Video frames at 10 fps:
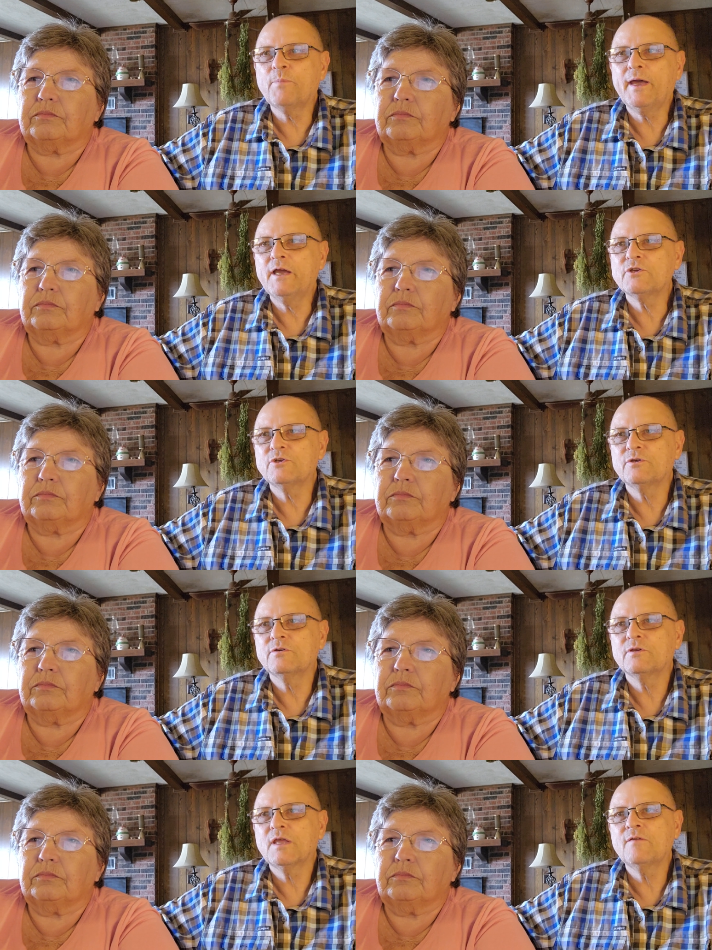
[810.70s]
Speaker 1: passion,
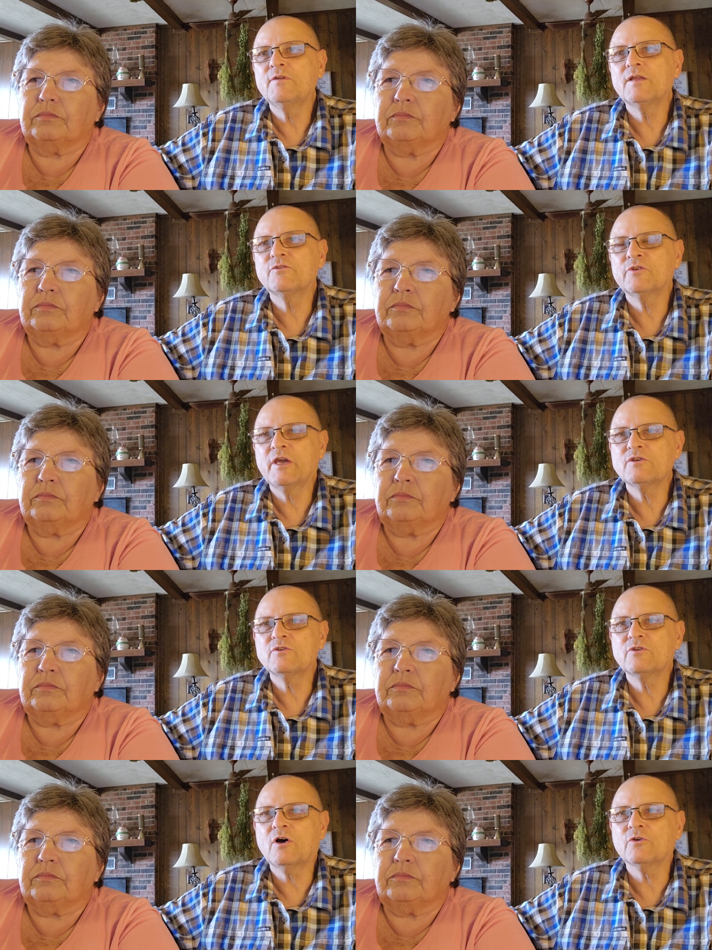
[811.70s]
even as the
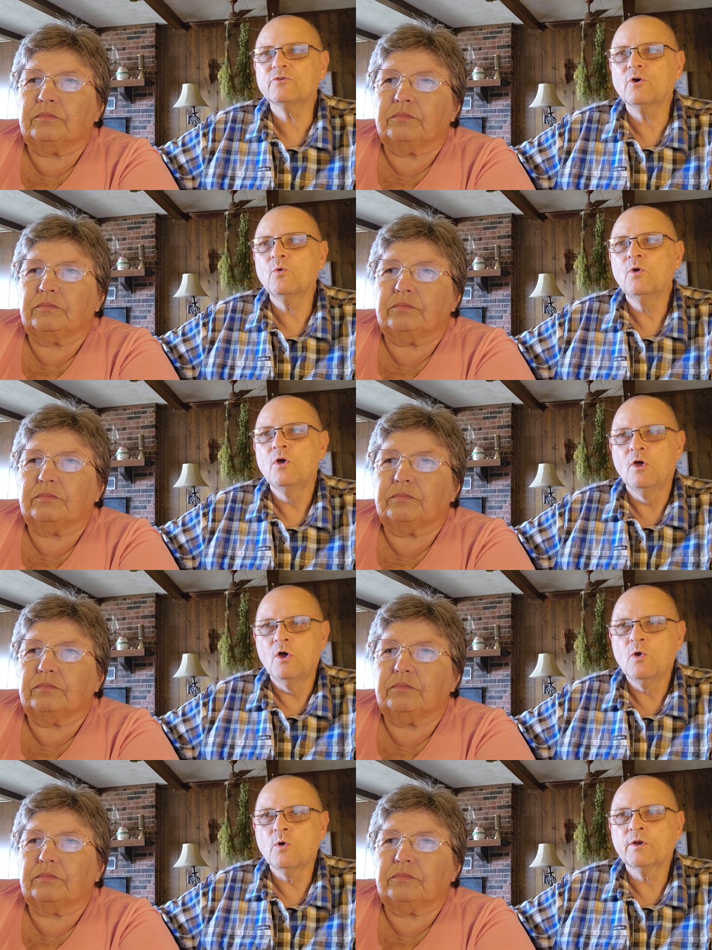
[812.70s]
nations also
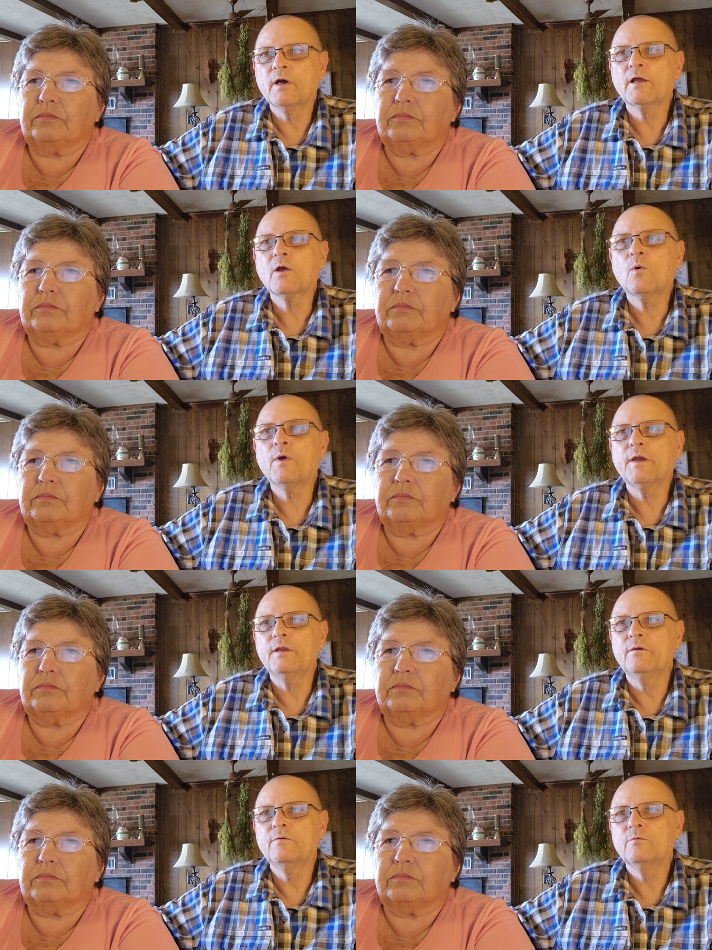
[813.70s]
who are not
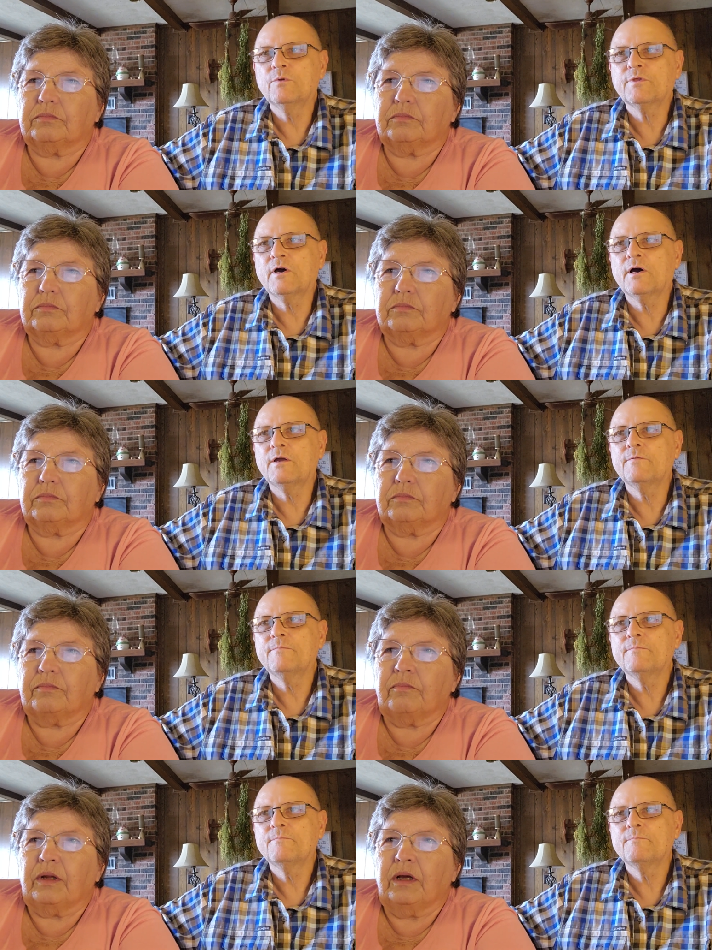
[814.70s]
acquainted with God.
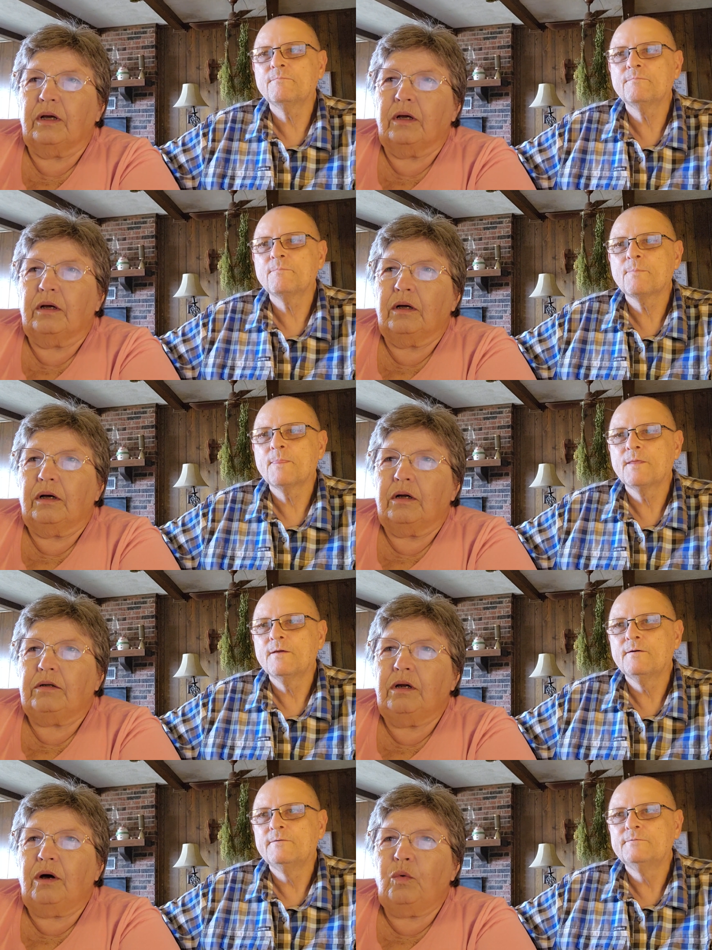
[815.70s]

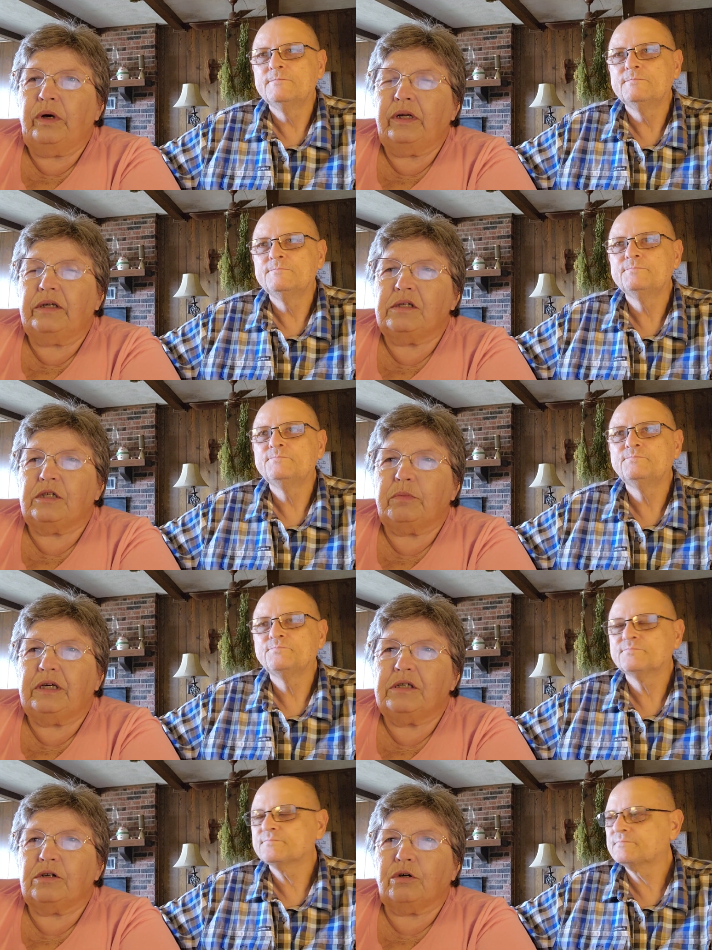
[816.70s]
Speaker 2: No one is to
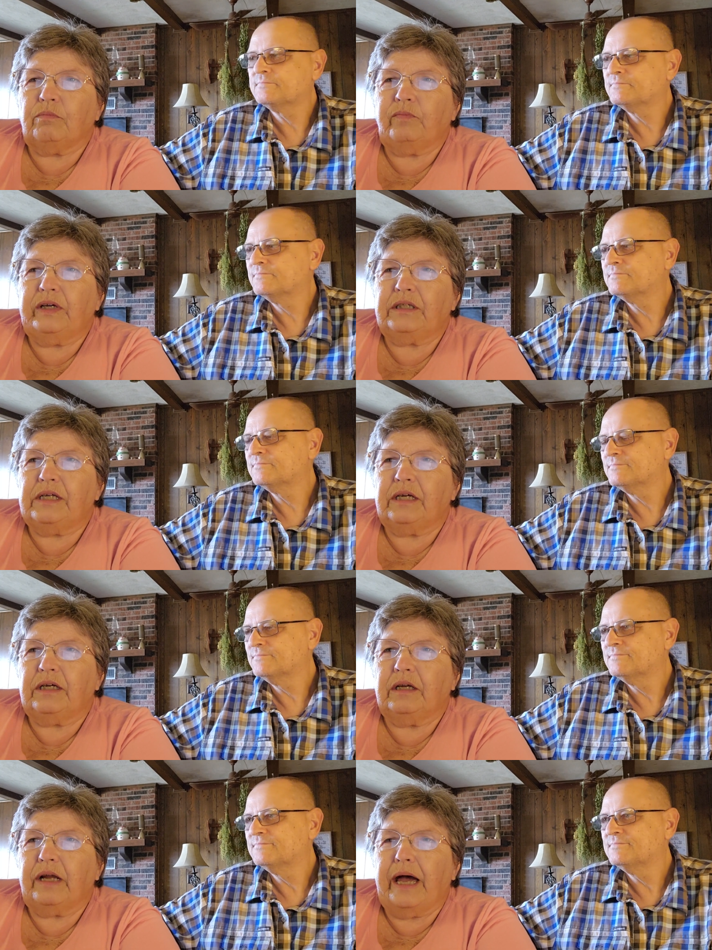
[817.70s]
be
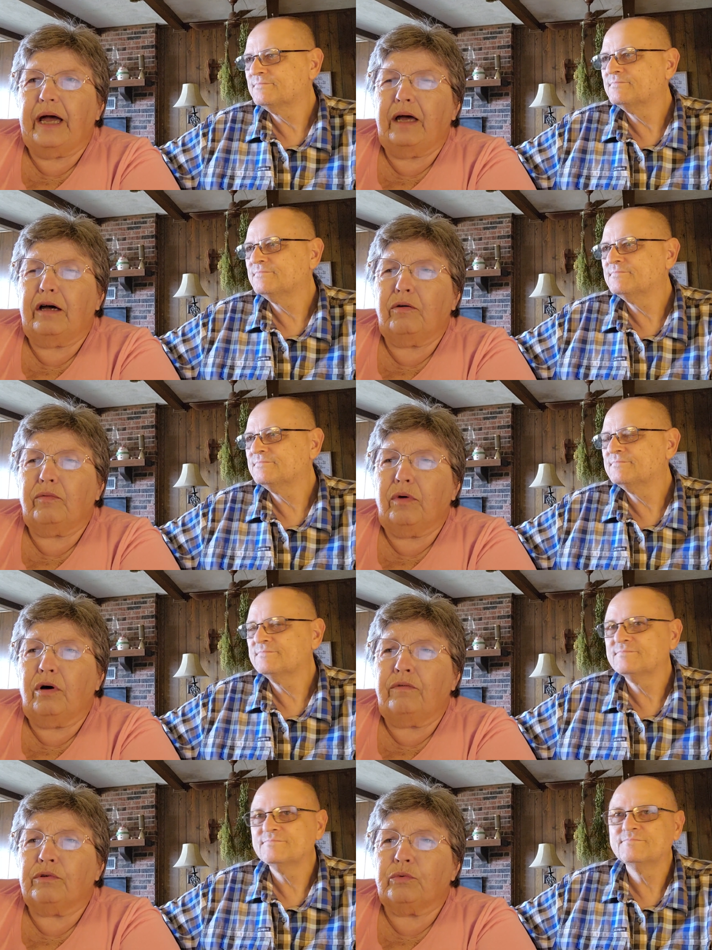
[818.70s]
circumventing and
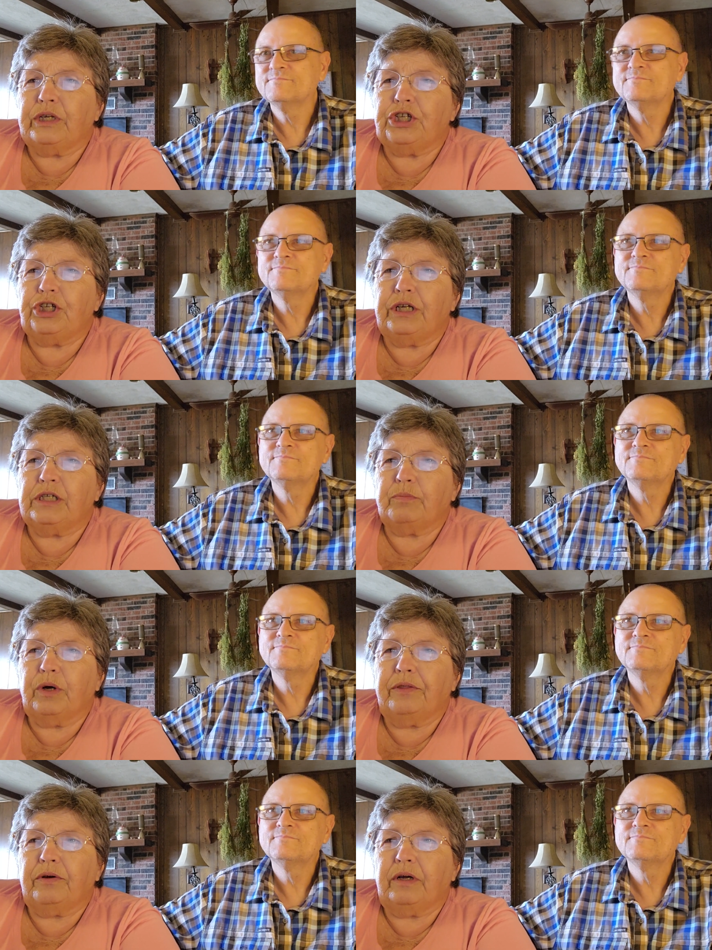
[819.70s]
overreaching his
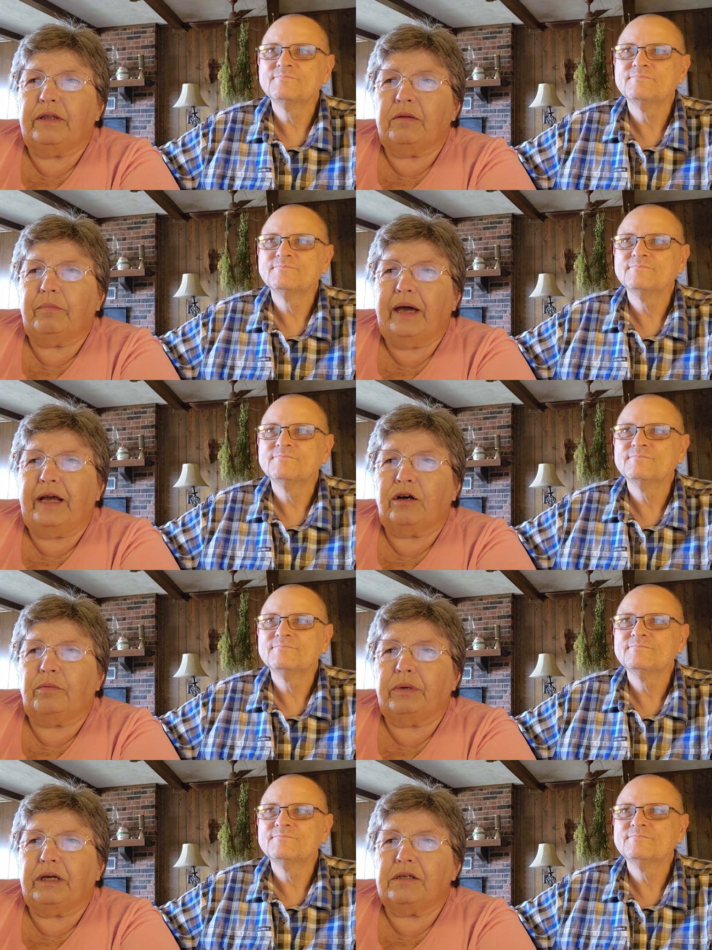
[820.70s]
brother in the
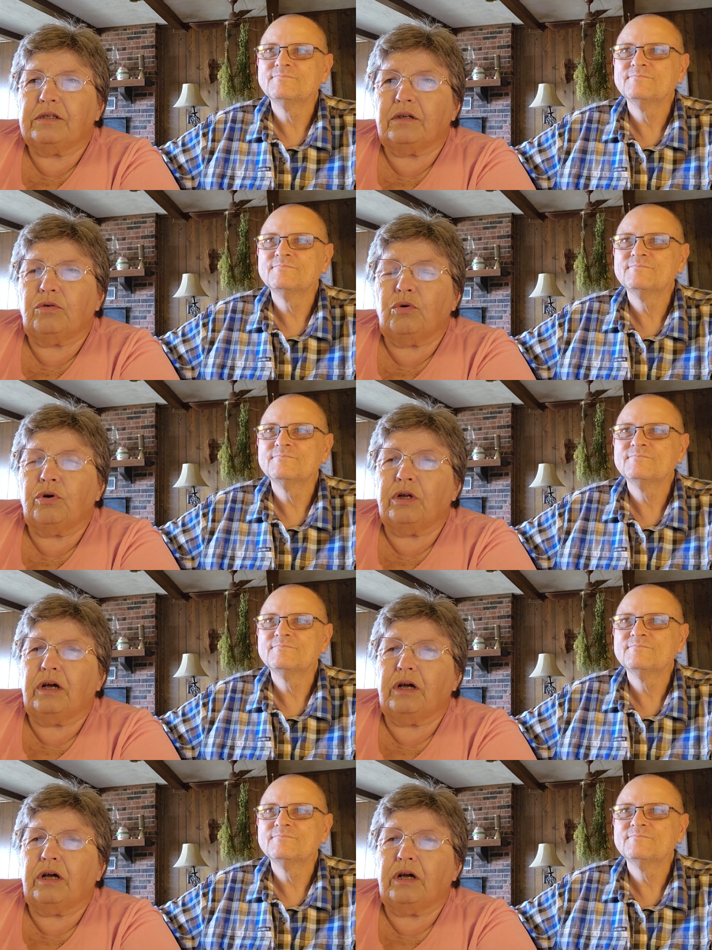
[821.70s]
matter, because the Lord